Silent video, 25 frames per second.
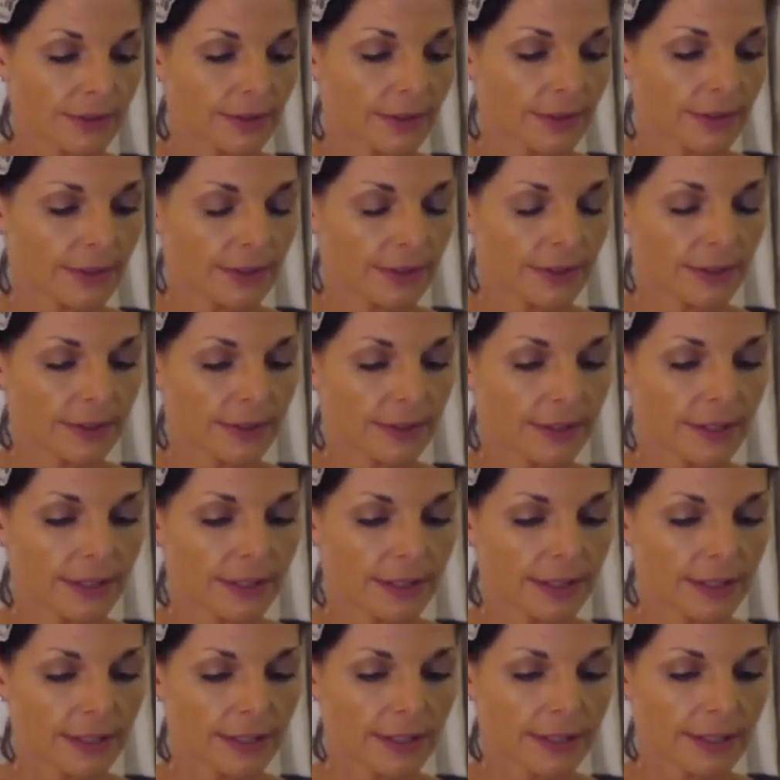
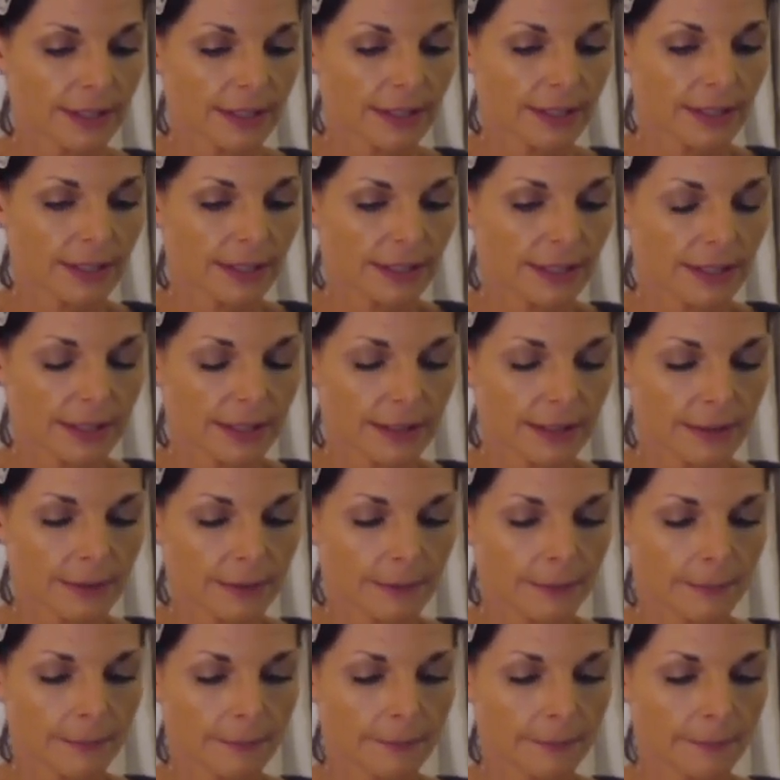
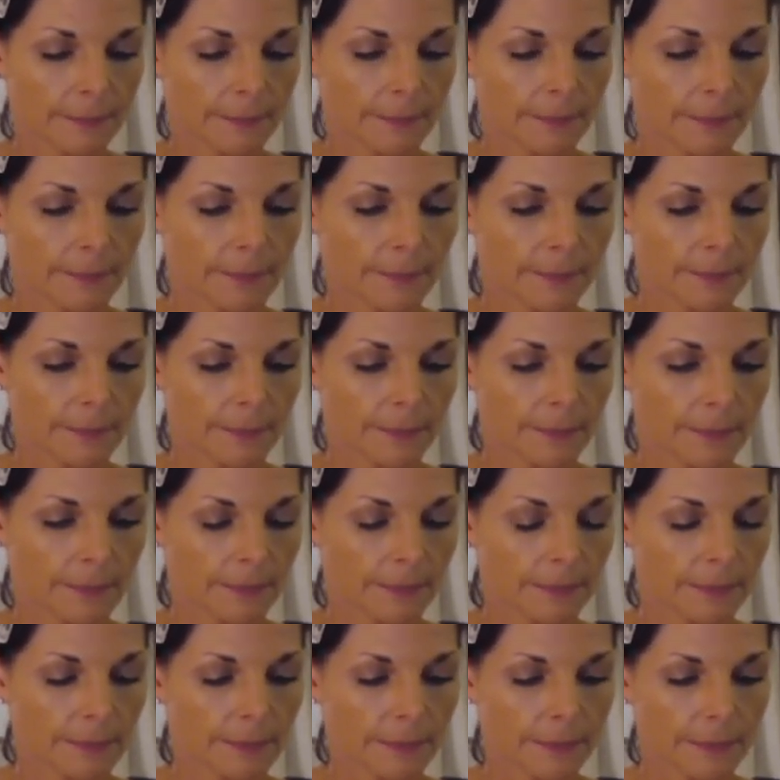
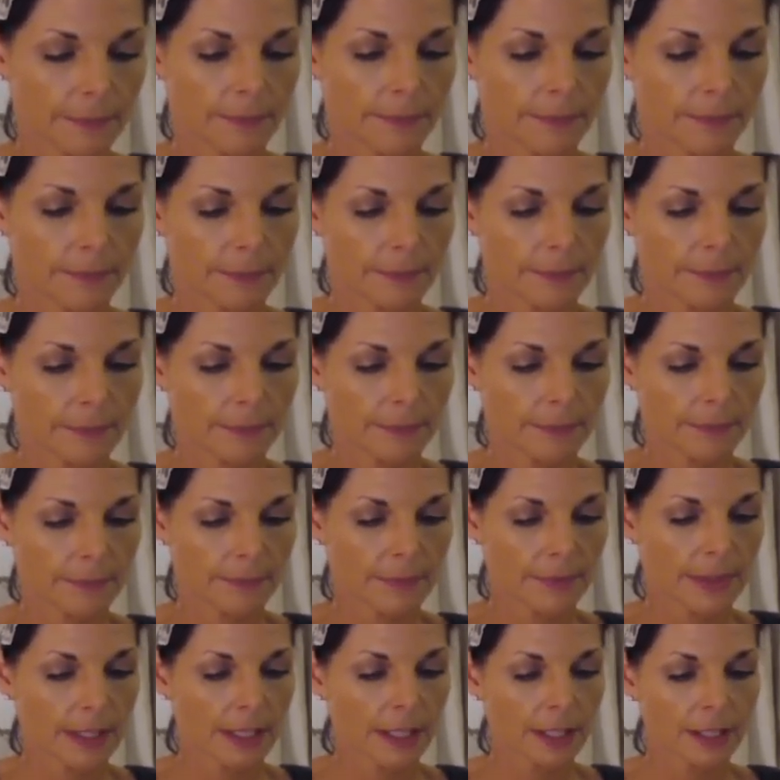
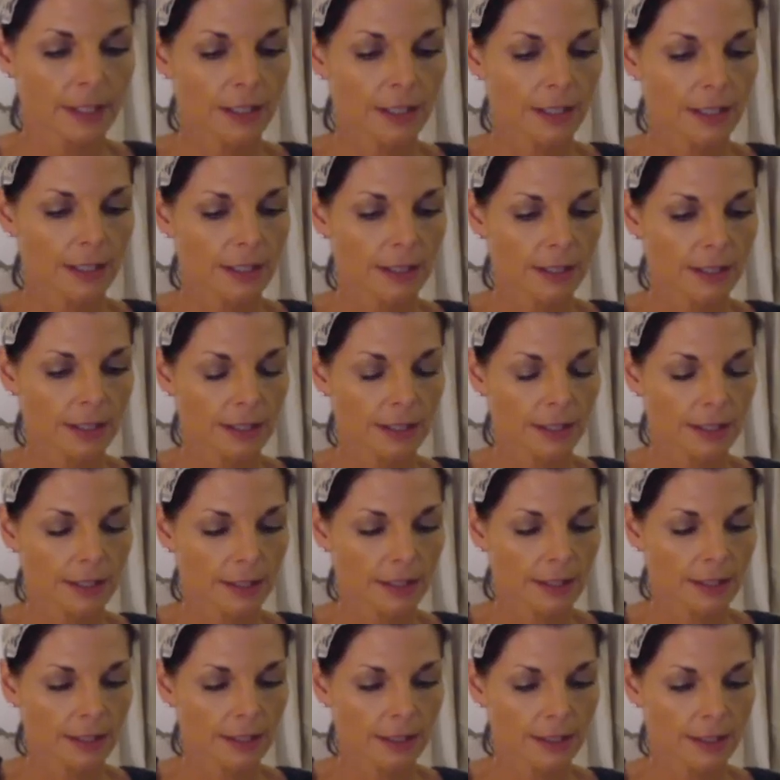
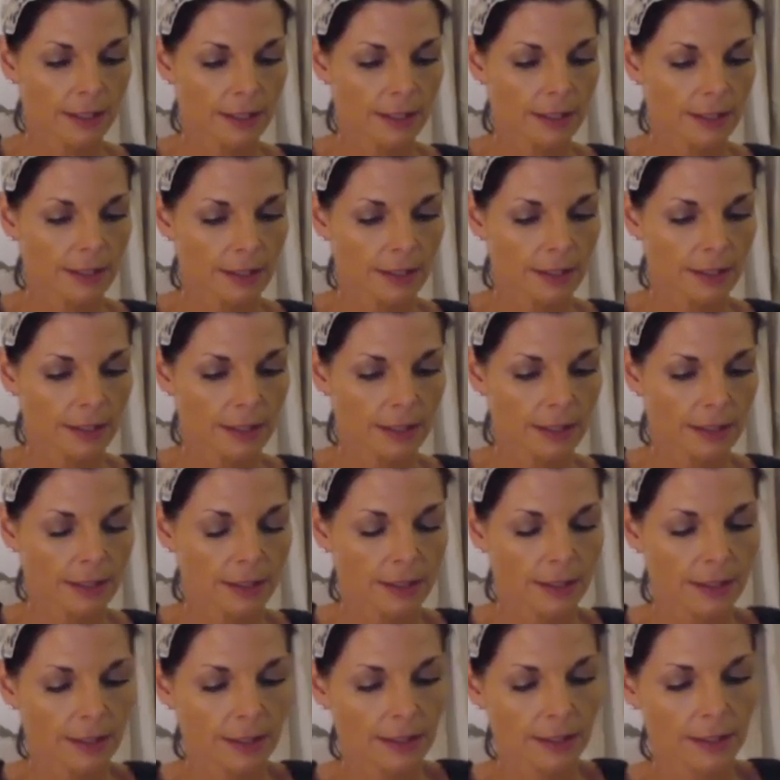
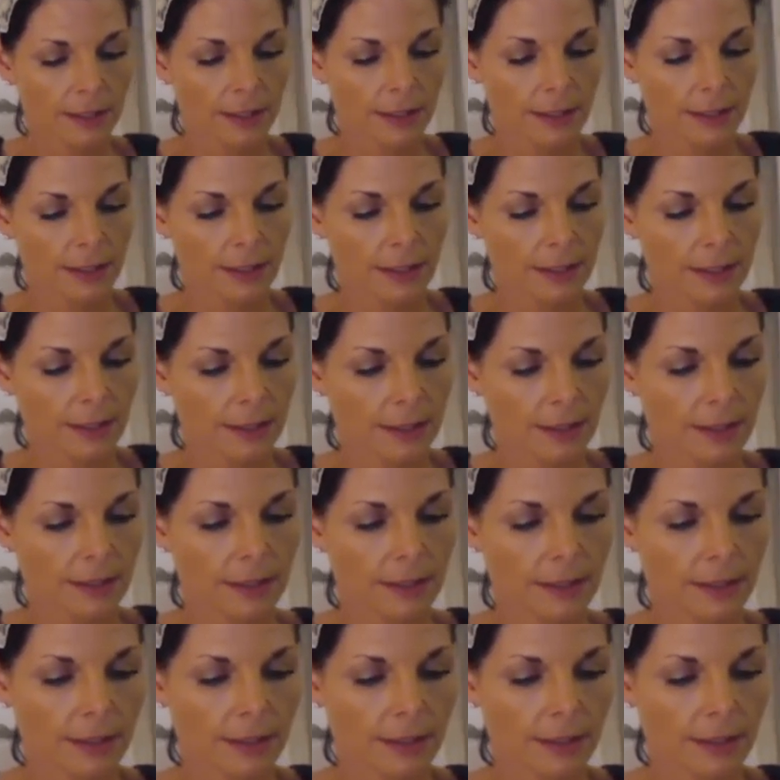Nobody speaks.